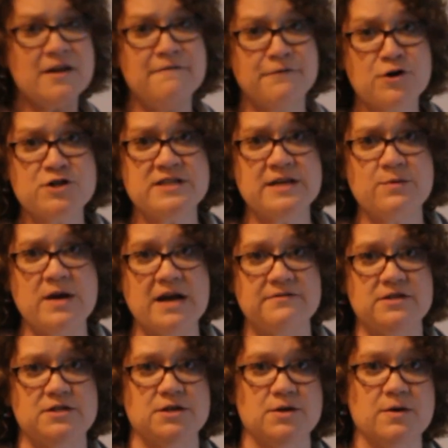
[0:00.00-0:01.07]
First thing we have
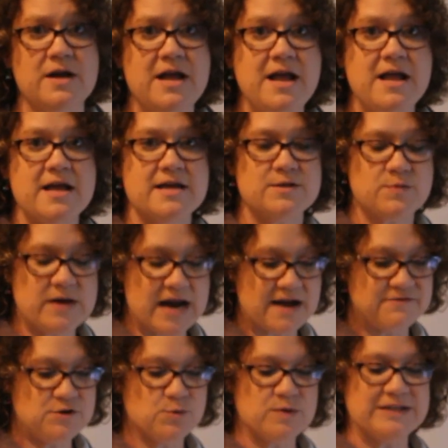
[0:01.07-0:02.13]
to do is we
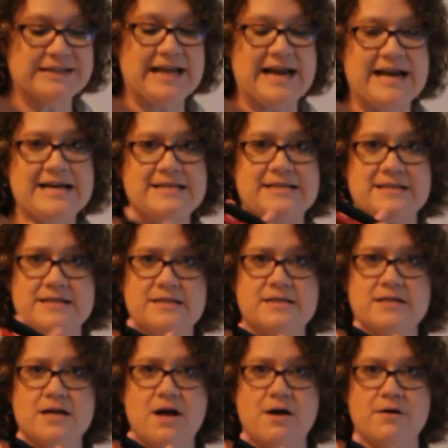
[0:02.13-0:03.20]
have to relate
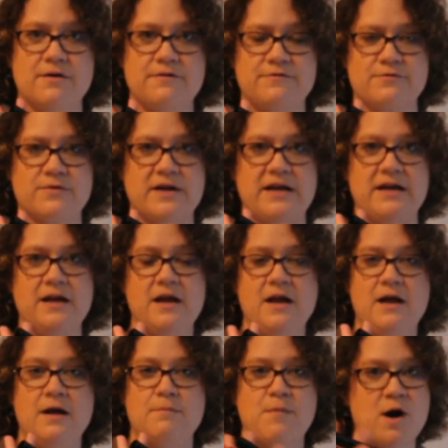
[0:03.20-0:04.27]
our 3
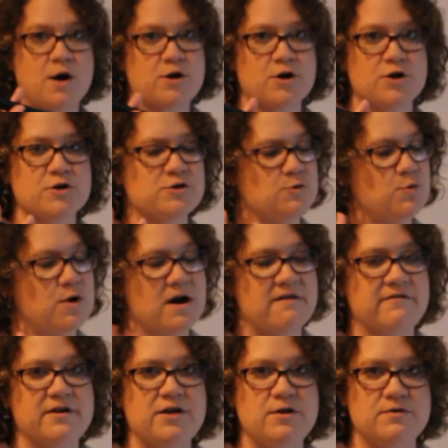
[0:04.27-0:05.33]
markers or
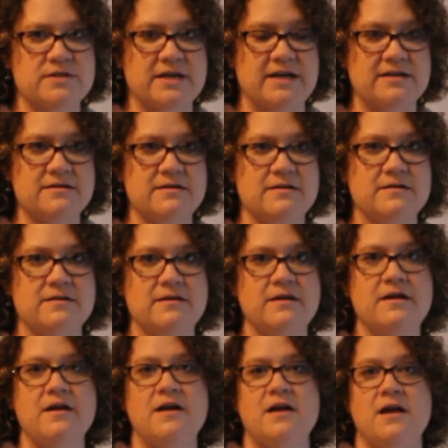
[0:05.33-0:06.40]
whatever you're using,
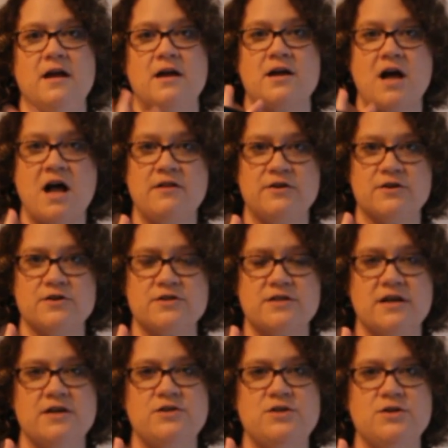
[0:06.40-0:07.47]

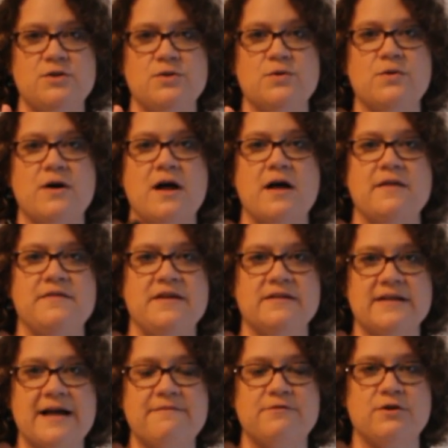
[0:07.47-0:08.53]
colors, to the
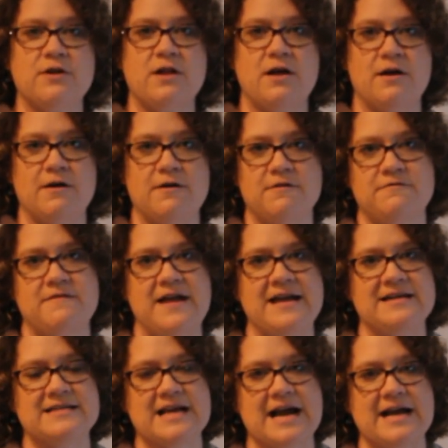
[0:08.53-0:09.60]
level of
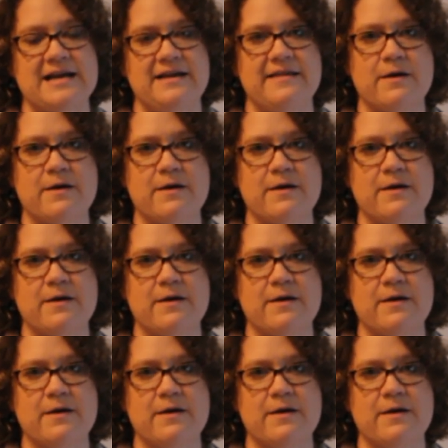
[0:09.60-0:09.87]
anxiety